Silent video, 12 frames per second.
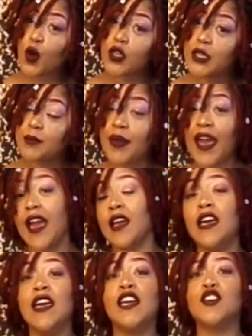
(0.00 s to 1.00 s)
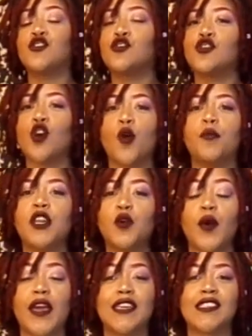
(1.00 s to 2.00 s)
it back. There's so many
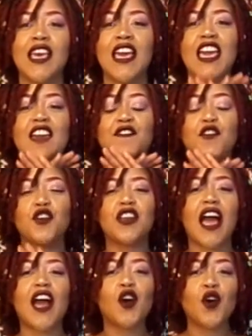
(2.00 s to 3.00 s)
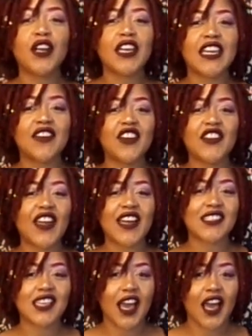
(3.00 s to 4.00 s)
ways. If you're not going to give it
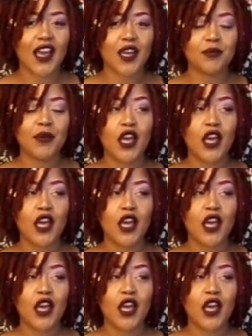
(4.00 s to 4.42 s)
that time,